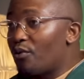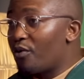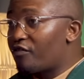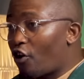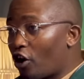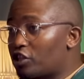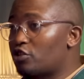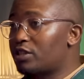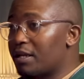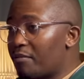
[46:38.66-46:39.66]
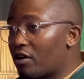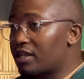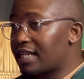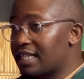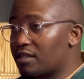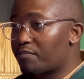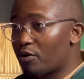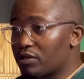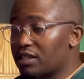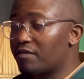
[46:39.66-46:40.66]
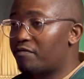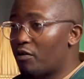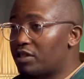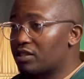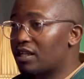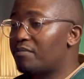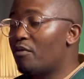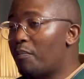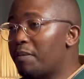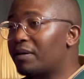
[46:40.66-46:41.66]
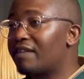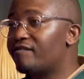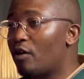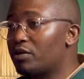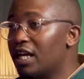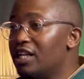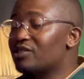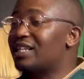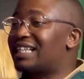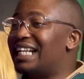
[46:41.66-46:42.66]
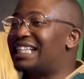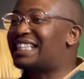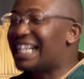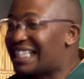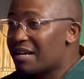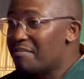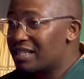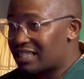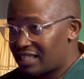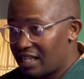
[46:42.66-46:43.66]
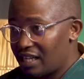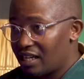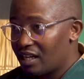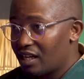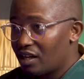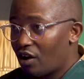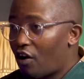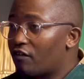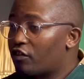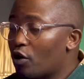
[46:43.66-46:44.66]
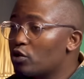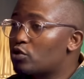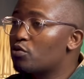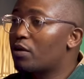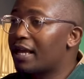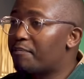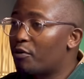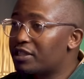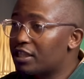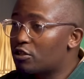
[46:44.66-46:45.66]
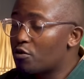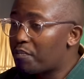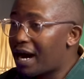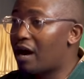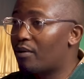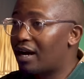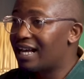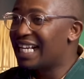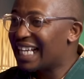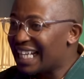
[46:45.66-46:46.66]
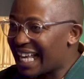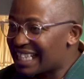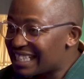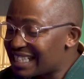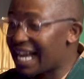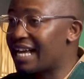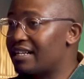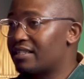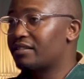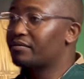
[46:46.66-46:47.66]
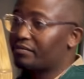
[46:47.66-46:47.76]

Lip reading: We've got to democratize the process of voting so that more people can vote, so that the legitimacy of those who get put into power can stand.